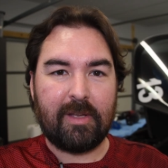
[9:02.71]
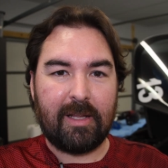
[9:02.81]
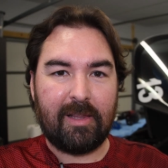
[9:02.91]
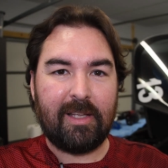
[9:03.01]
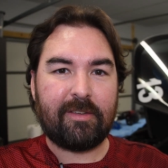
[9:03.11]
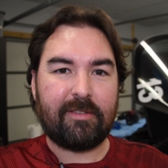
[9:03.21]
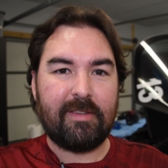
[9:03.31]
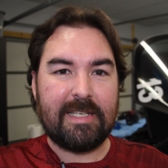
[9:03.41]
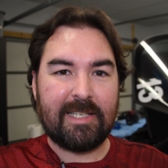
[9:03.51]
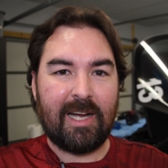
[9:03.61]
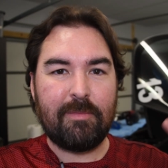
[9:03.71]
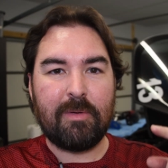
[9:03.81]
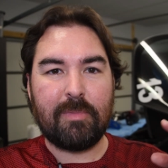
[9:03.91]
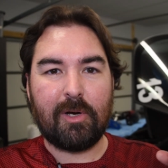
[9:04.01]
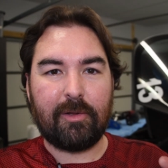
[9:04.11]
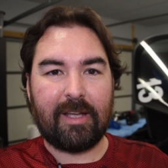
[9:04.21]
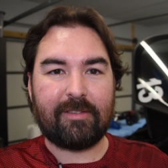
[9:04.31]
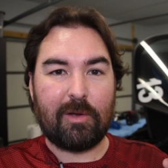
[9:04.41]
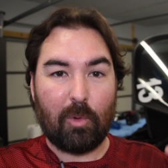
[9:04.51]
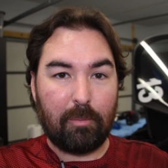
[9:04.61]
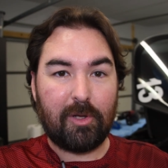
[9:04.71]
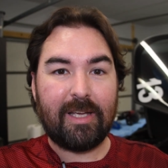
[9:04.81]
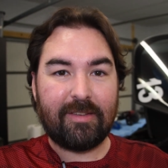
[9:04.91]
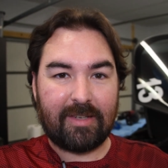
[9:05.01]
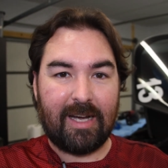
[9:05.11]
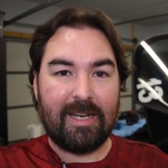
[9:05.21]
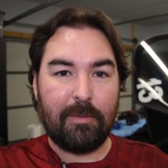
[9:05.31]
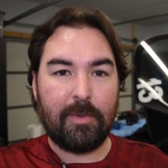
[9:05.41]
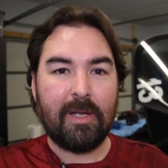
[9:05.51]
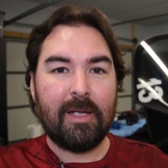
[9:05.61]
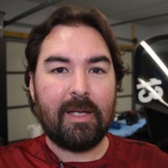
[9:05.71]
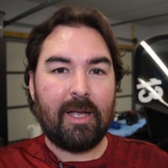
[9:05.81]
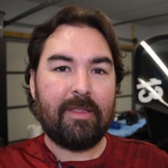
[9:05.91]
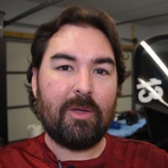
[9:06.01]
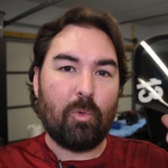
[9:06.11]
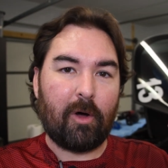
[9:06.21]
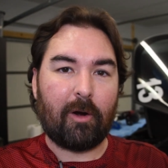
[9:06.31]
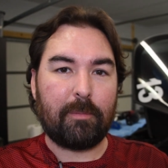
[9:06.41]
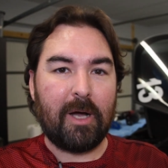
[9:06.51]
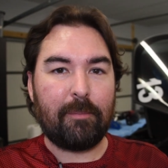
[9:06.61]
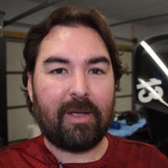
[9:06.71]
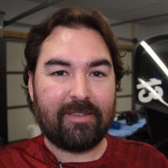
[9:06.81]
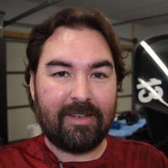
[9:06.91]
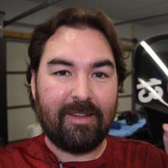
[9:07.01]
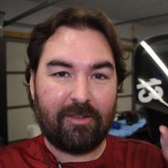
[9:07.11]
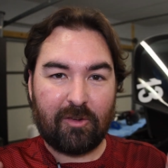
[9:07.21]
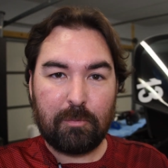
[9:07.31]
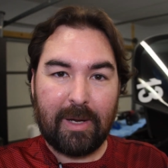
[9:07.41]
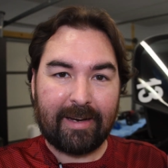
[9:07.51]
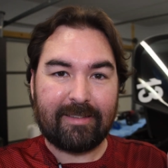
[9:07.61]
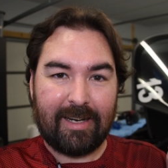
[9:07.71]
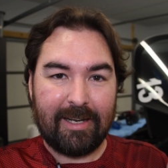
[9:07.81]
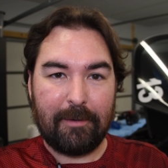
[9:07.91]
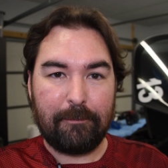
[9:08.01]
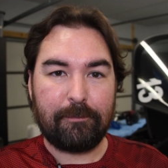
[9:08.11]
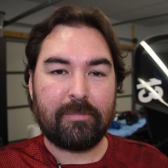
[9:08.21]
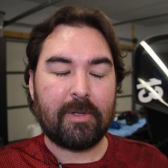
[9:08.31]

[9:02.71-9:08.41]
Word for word: it lists the timing belt as a replace item and the water pump as an inspect item